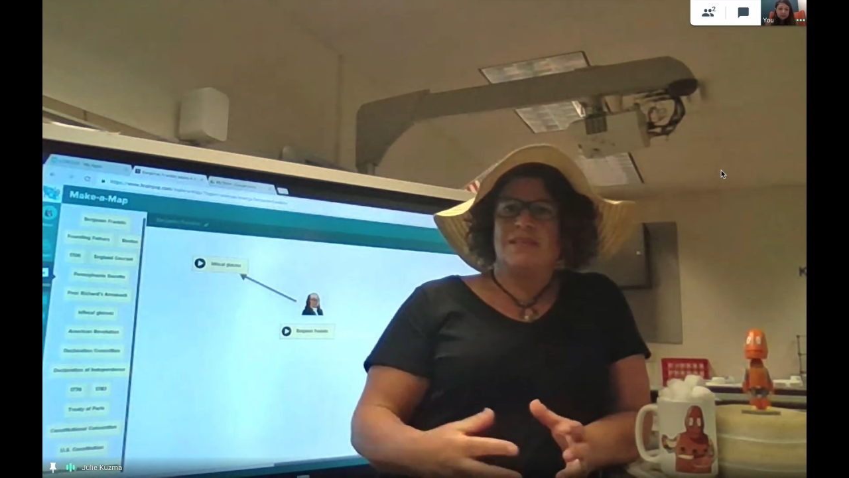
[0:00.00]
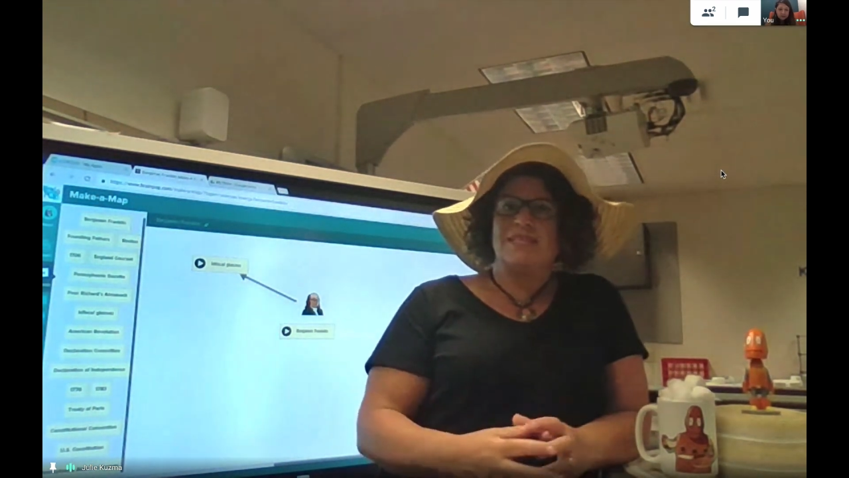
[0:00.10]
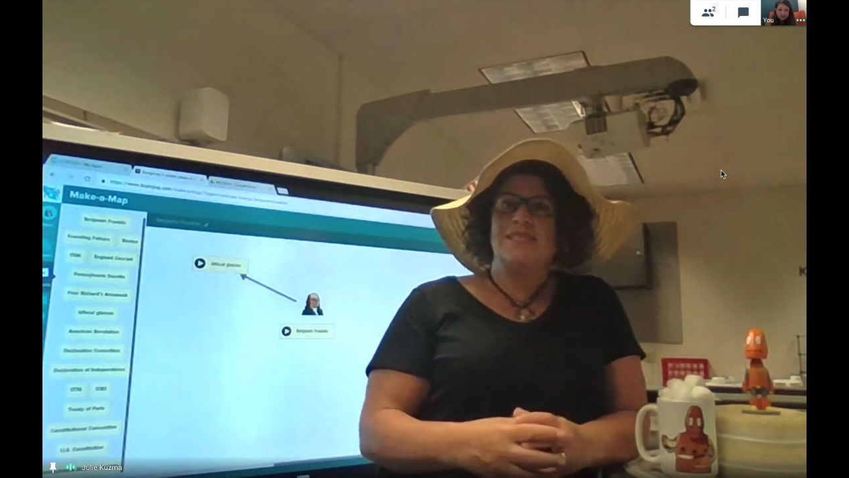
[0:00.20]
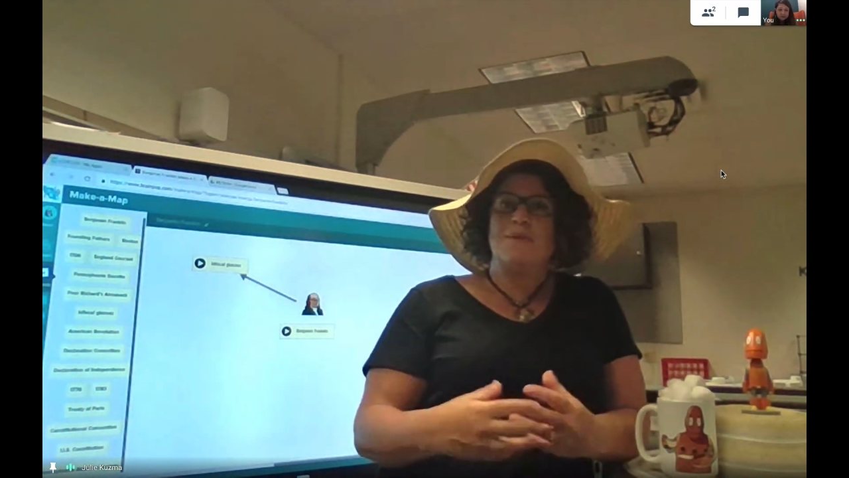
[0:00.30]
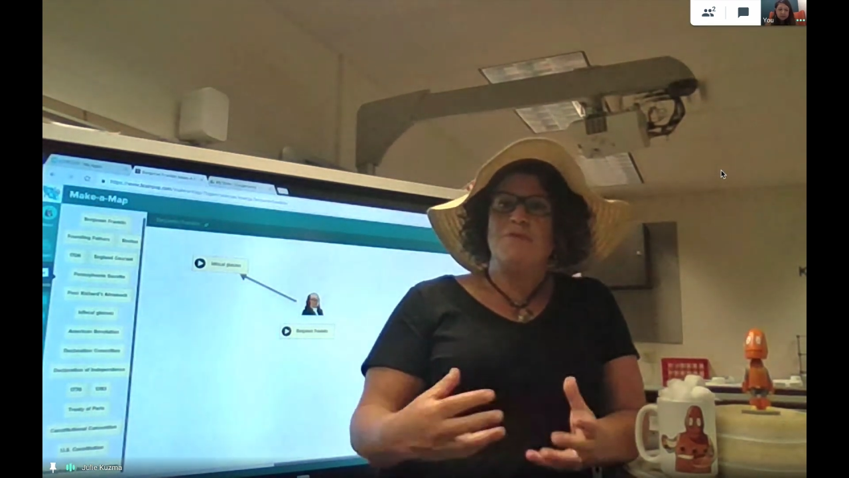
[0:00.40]

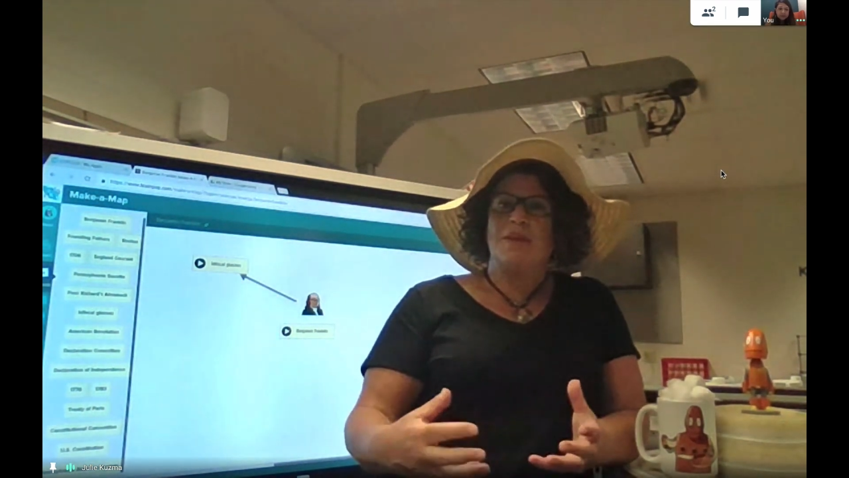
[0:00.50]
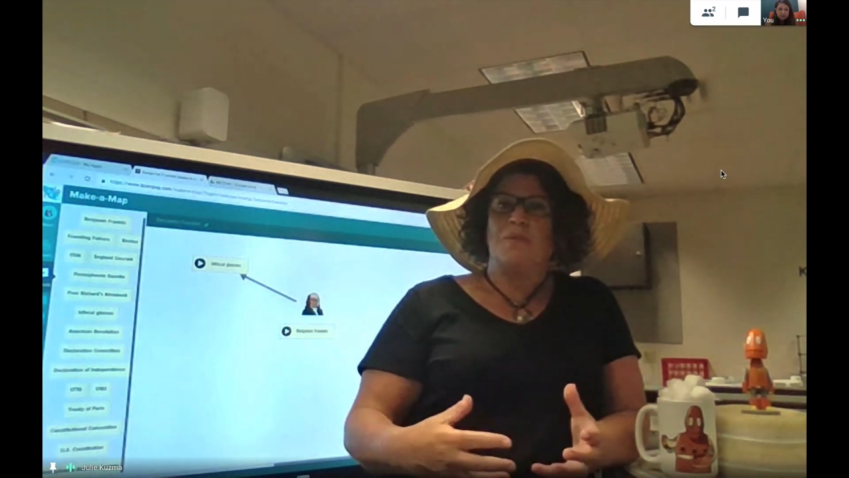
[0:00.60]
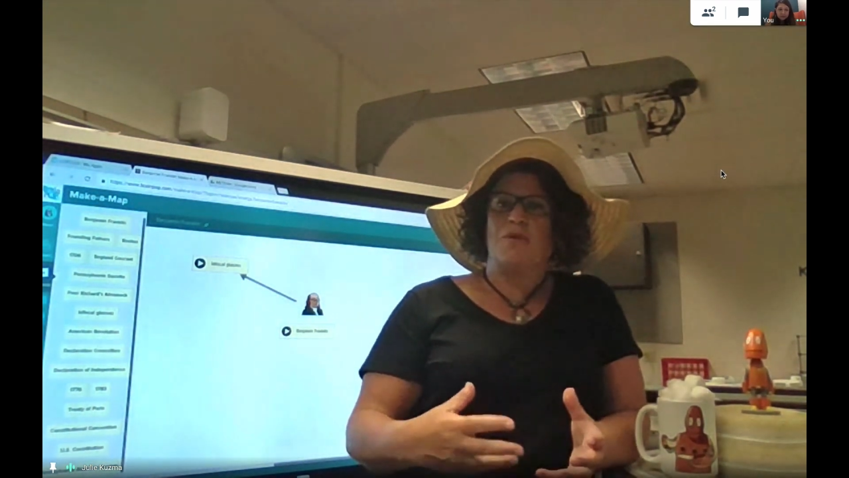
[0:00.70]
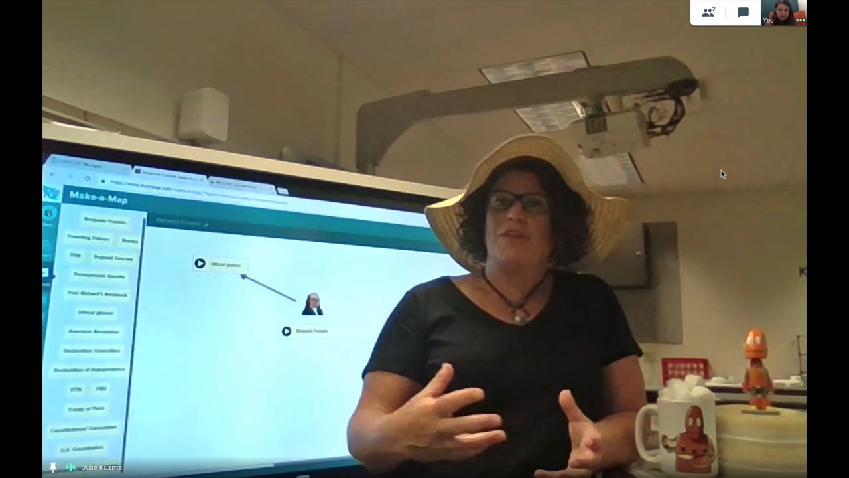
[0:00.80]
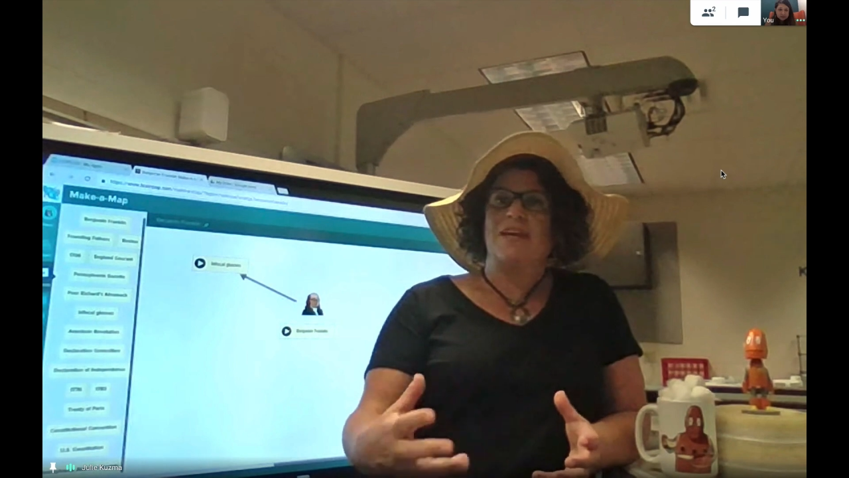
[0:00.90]
something
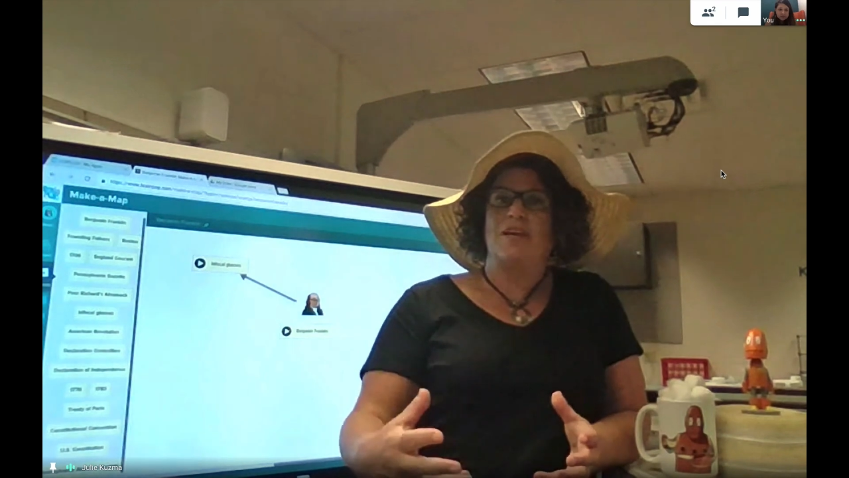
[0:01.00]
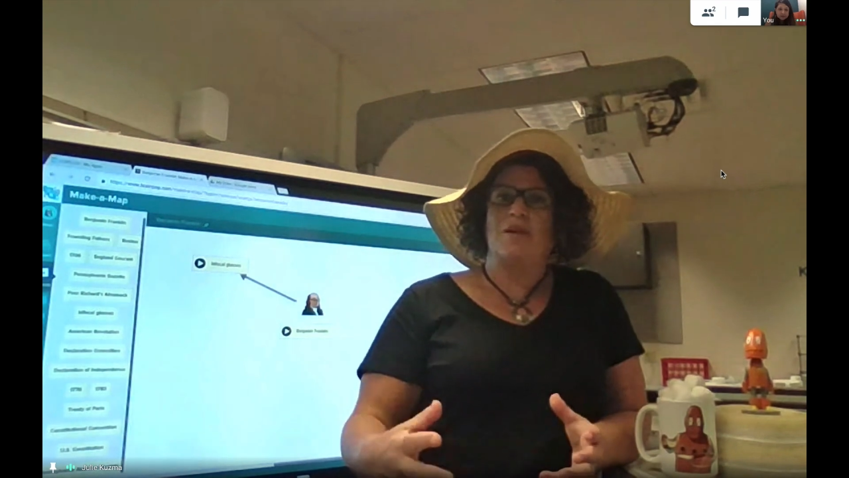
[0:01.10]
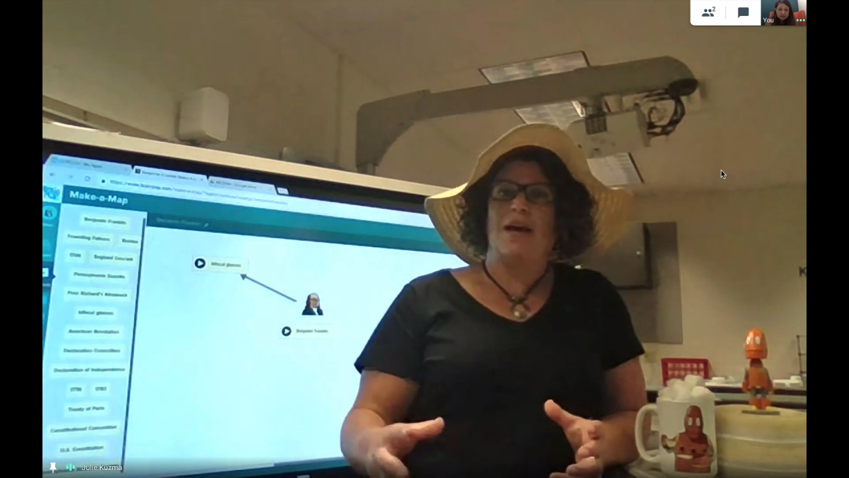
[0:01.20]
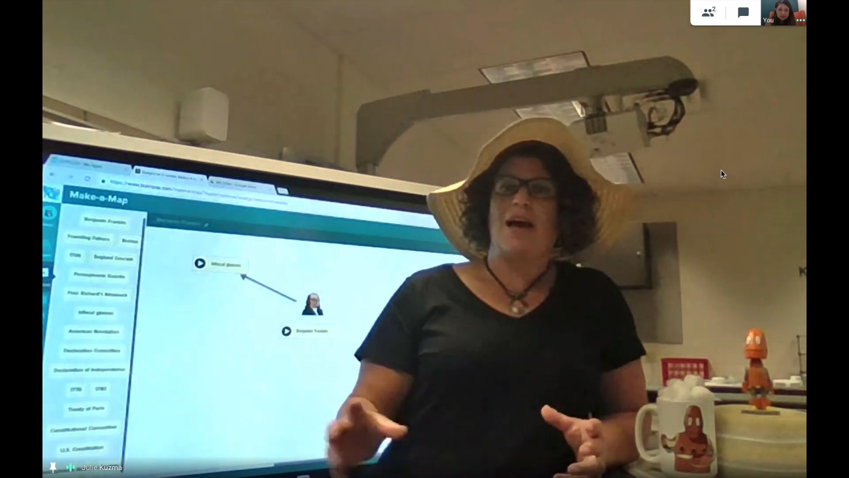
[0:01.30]
where they can